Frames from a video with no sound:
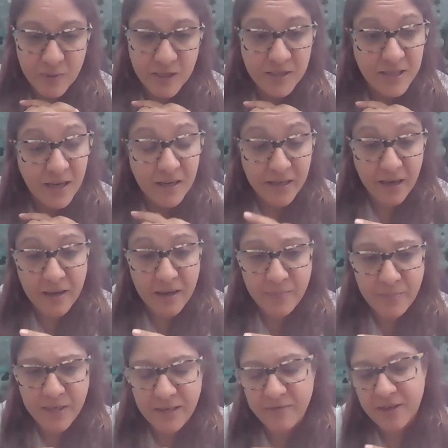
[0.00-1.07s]
Because I
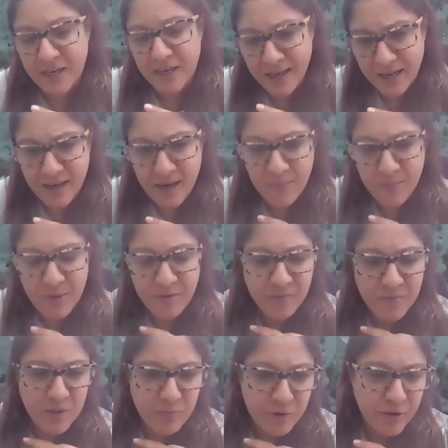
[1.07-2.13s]
believe, and again, coming from
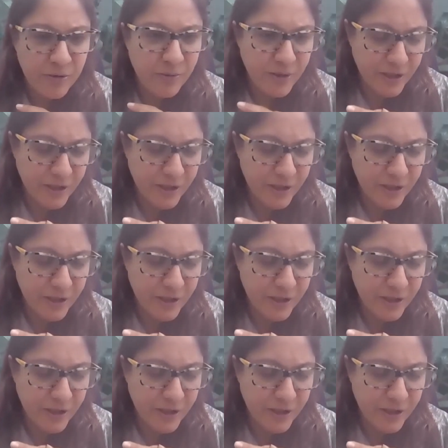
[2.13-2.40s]
SPRU,